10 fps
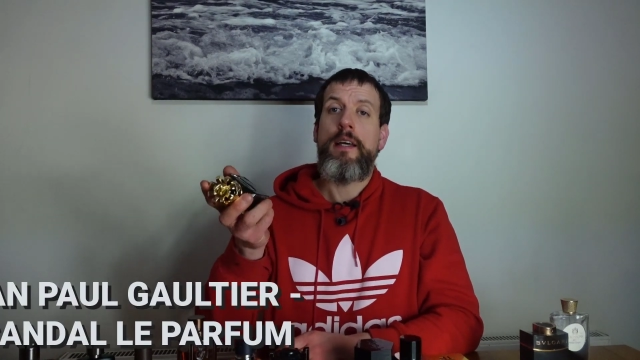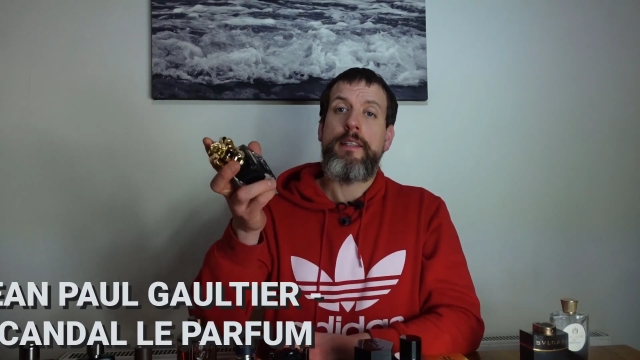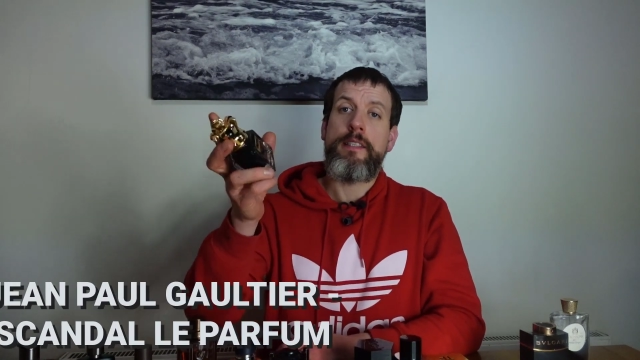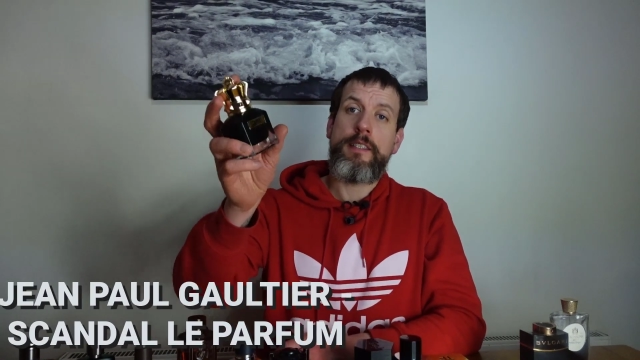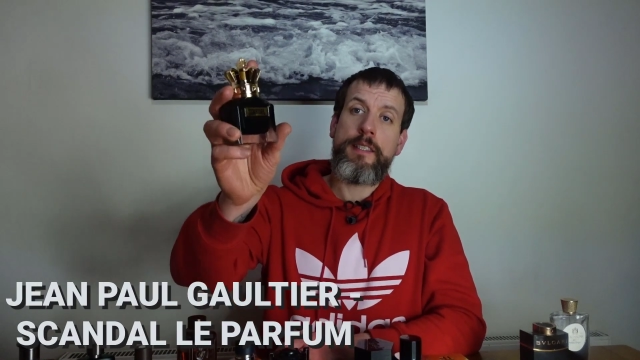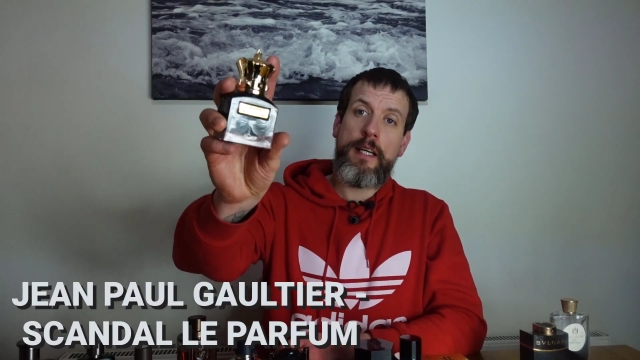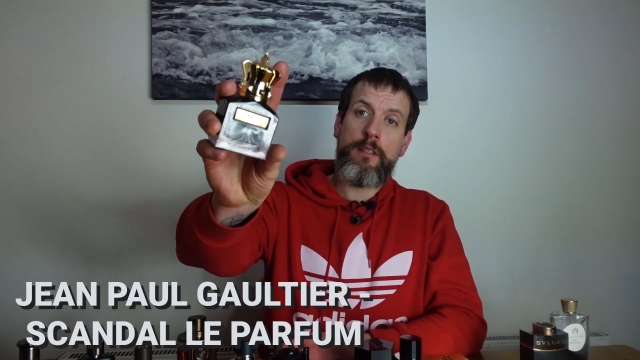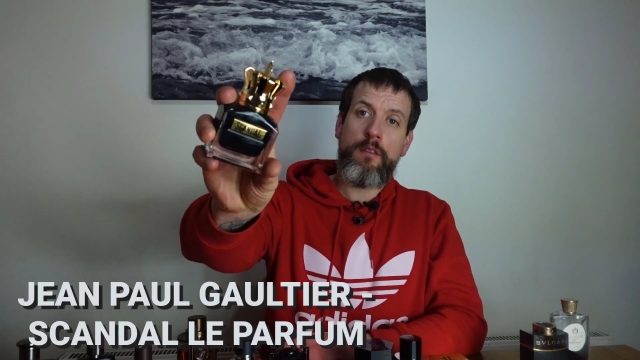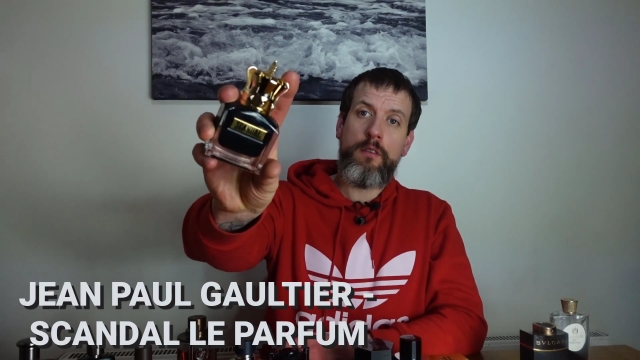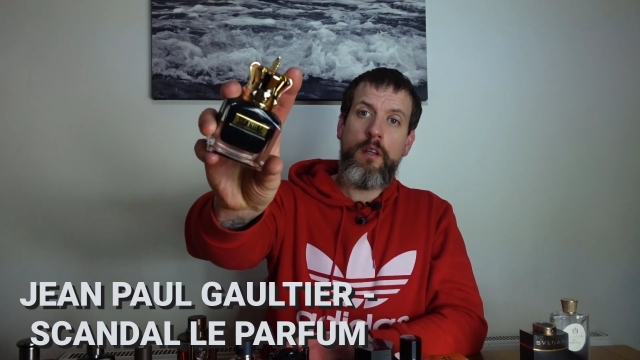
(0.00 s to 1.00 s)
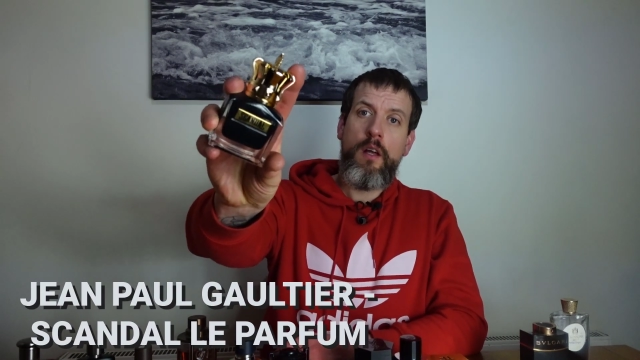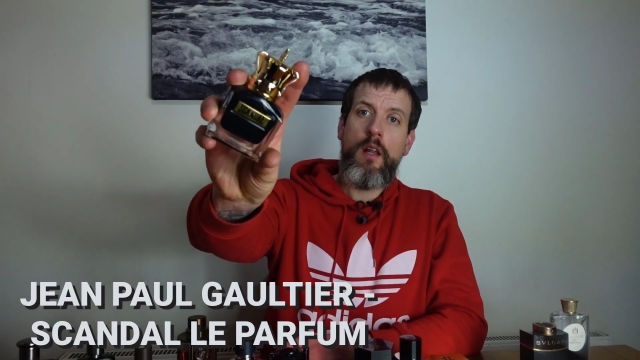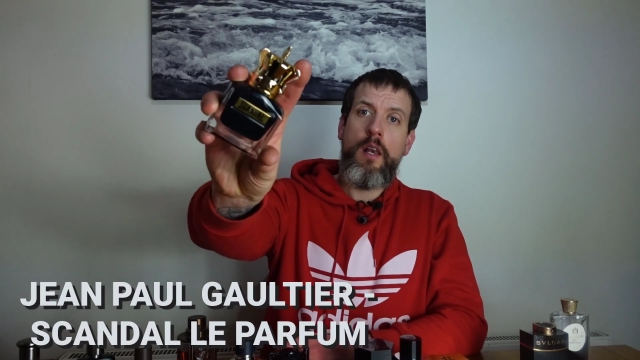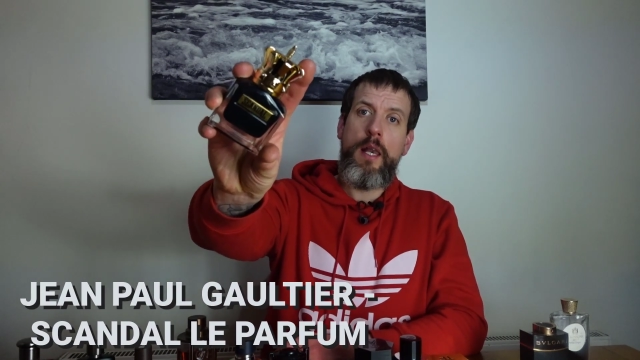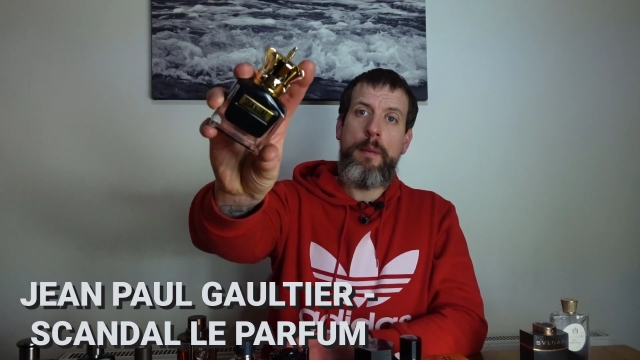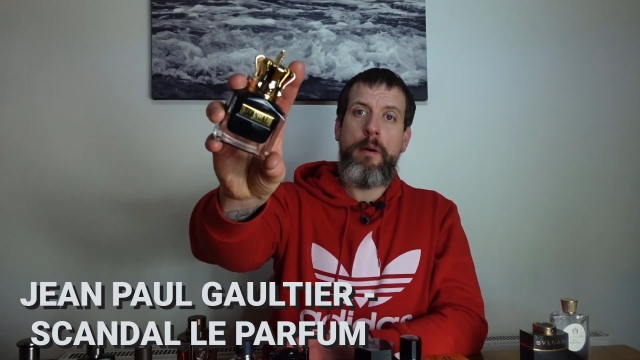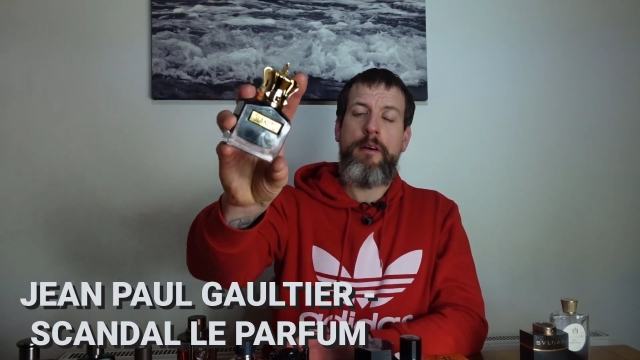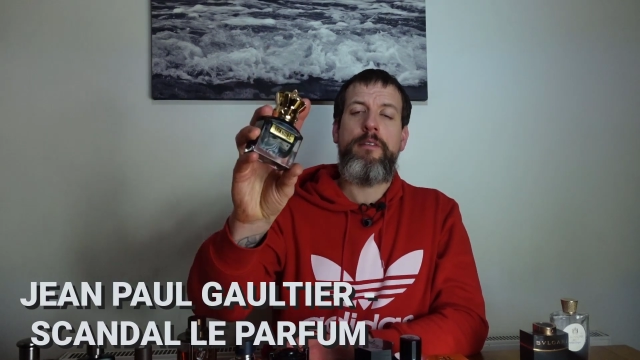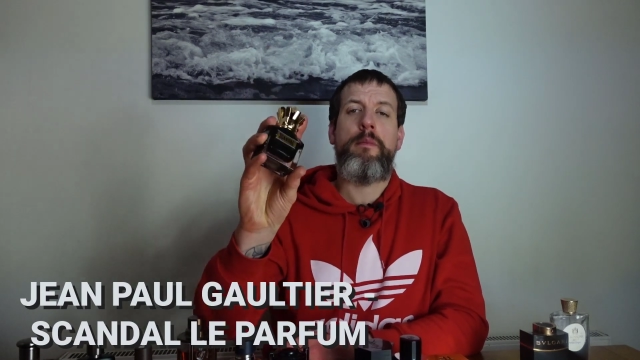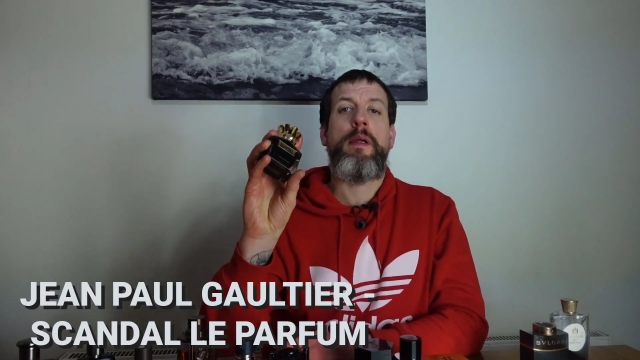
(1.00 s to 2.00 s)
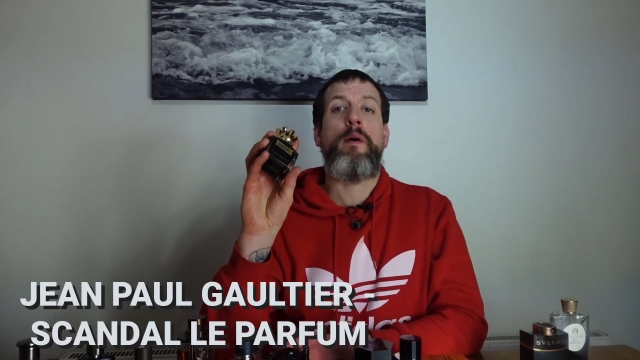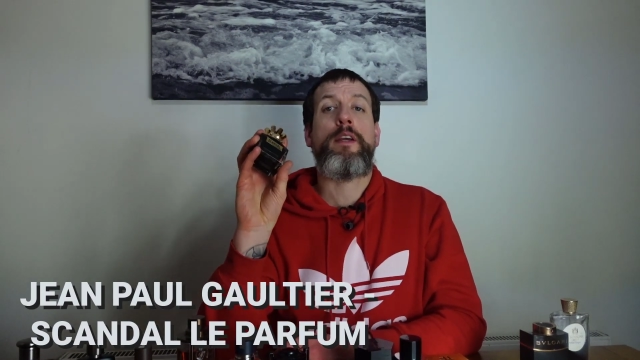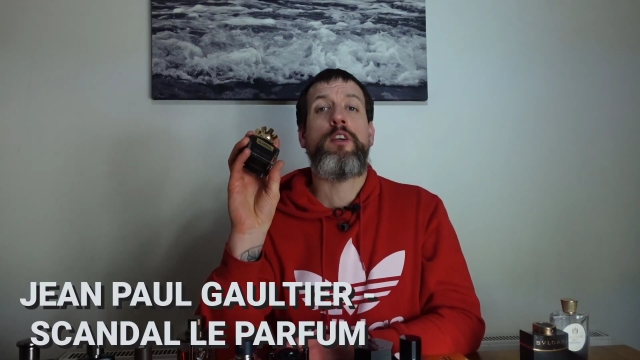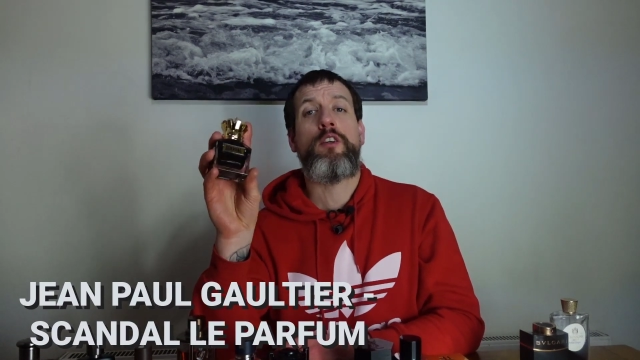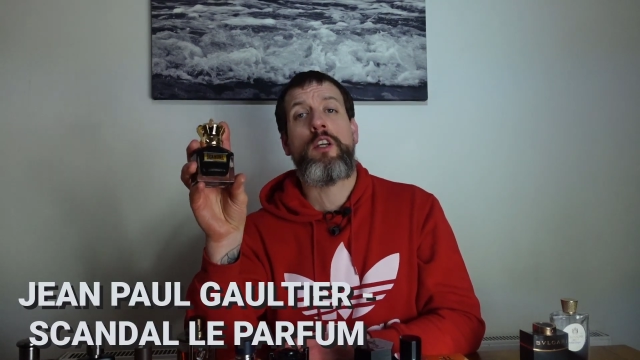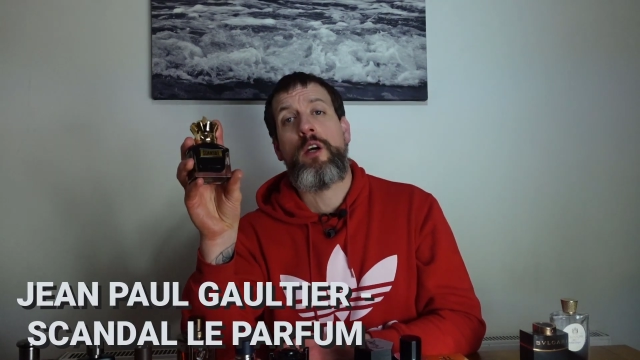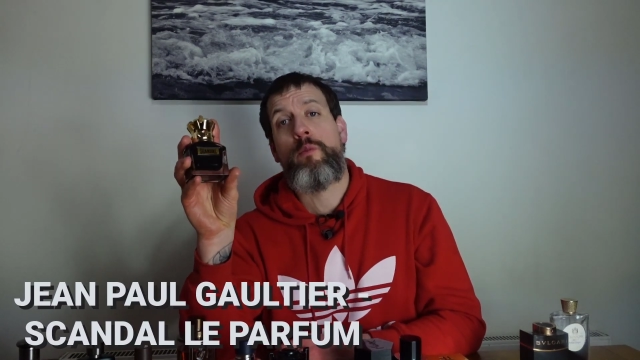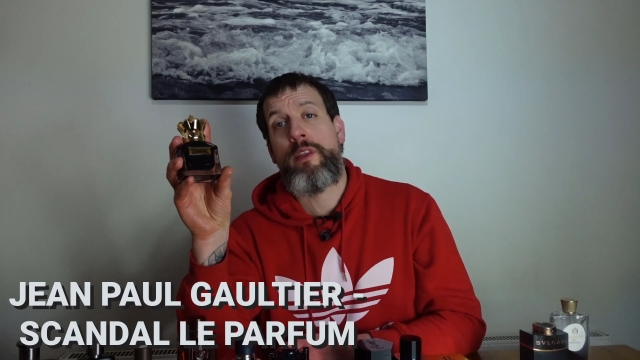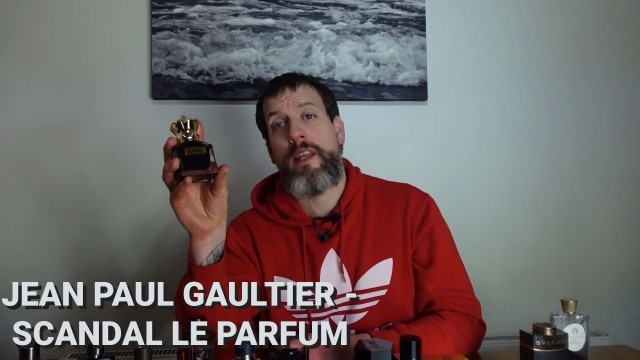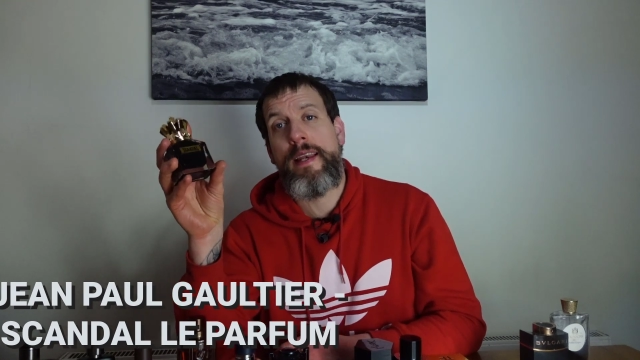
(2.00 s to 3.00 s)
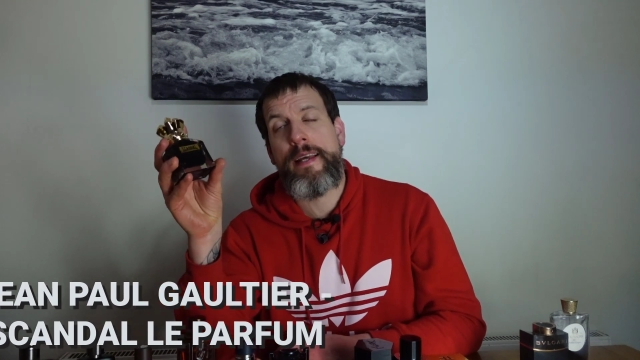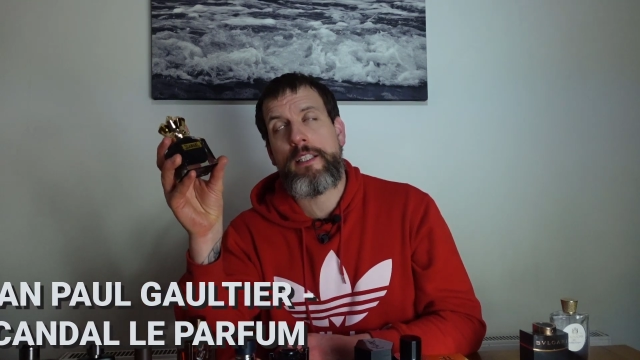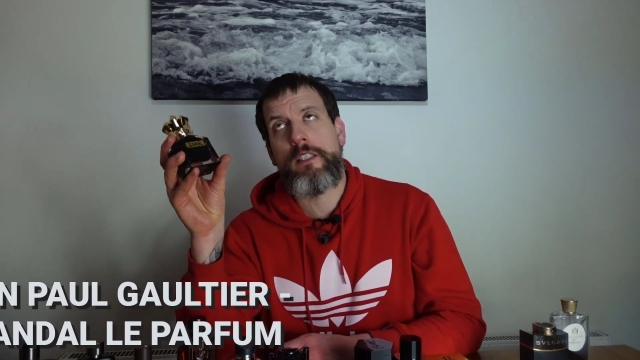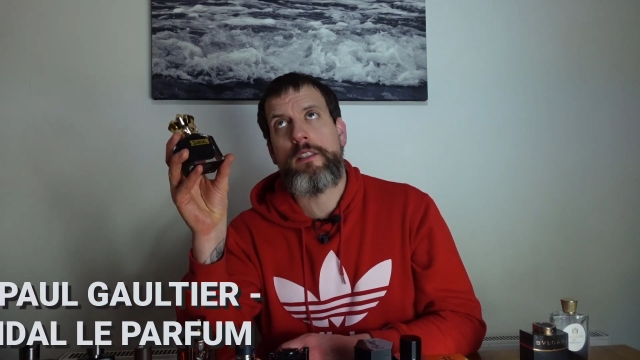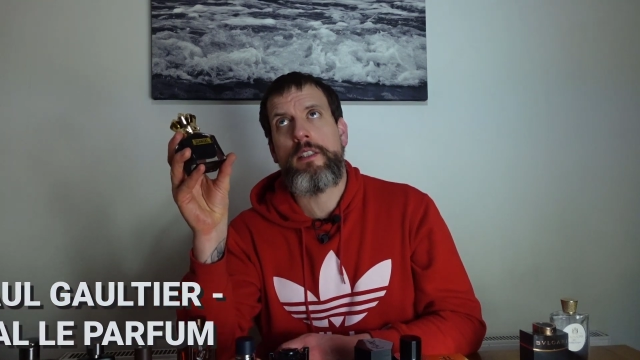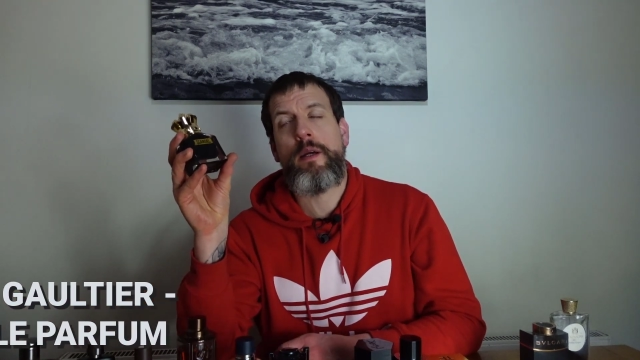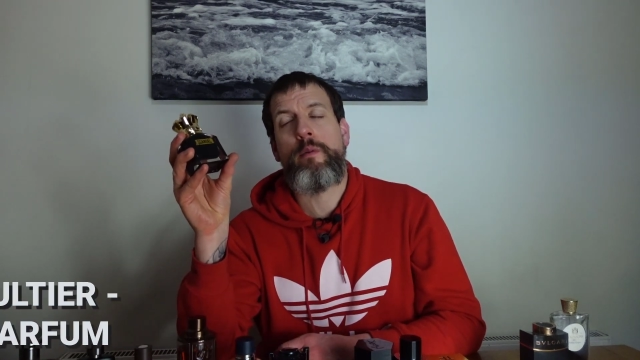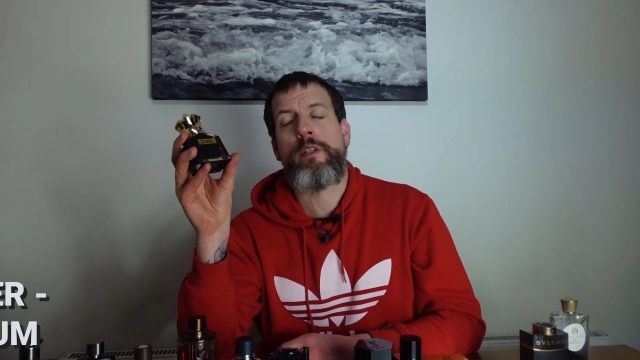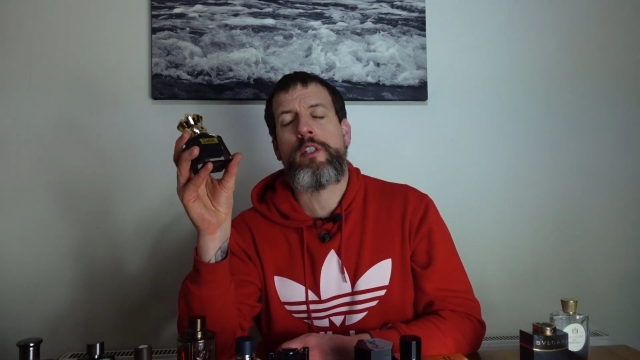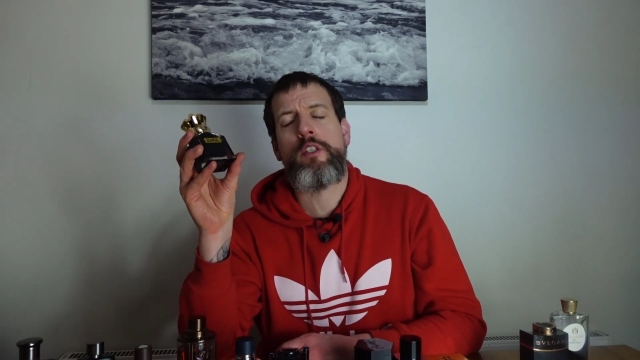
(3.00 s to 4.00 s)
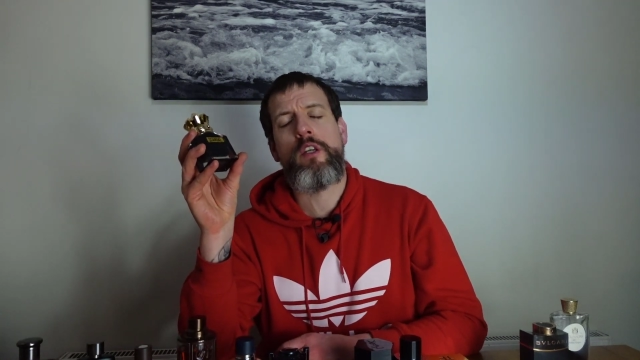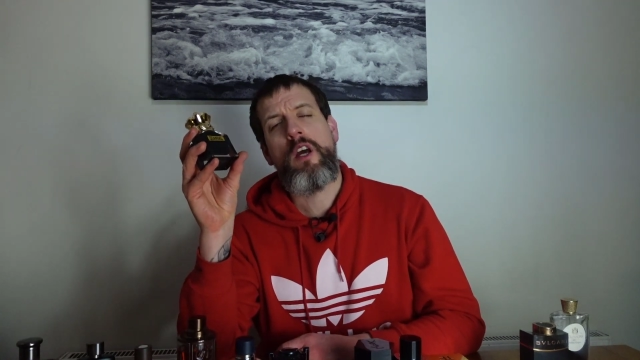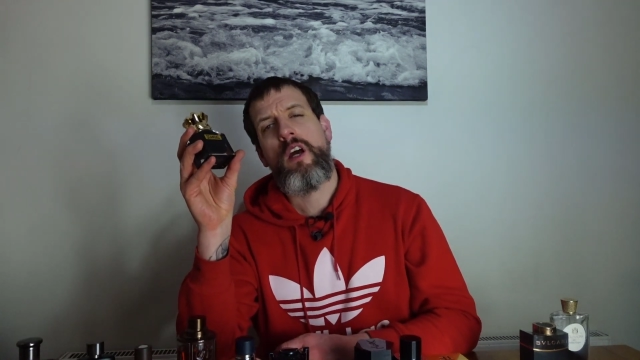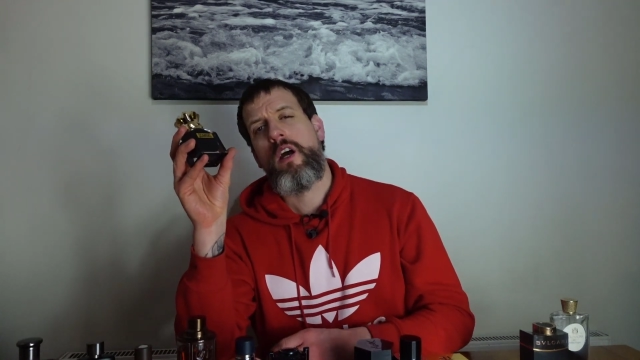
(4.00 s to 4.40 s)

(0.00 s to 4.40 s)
This is Scandal Le Parfum. Now, I could go in with the Elixir today, which is,